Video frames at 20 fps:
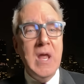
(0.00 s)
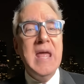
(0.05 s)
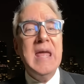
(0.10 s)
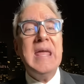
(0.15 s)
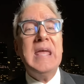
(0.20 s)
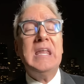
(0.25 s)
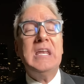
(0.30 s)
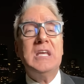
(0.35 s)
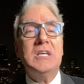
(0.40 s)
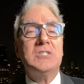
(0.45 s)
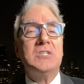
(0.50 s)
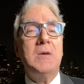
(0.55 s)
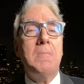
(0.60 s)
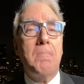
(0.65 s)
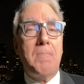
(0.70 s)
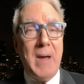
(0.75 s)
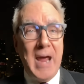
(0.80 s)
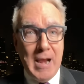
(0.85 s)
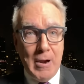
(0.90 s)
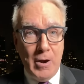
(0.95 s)
it is
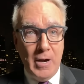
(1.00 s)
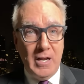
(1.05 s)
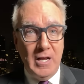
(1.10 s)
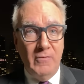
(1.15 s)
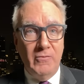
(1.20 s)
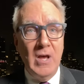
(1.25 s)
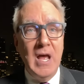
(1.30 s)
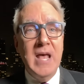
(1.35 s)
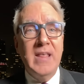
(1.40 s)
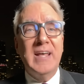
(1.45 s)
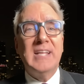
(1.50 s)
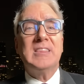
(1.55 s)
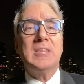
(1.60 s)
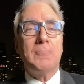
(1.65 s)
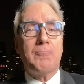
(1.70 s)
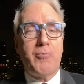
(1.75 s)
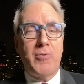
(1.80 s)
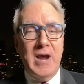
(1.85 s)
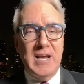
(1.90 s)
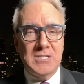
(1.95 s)
imperative that the
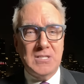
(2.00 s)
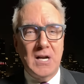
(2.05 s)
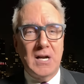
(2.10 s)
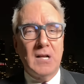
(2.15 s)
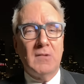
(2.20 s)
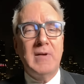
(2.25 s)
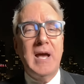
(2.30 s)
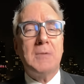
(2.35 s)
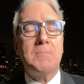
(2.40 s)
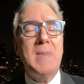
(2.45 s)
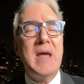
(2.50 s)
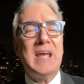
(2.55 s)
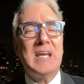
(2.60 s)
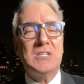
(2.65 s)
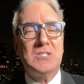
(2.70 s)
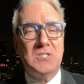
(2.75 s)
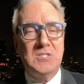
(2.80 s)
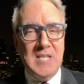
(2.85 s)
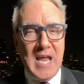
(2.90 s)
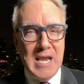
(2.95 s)
president elect make a
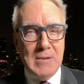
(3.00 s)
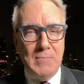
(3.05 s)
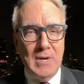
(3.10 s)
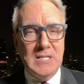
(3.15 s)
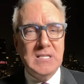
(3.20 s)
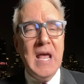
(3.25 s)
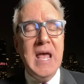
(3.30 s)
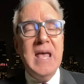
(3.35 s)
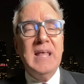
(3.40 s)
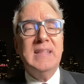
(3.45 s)
statement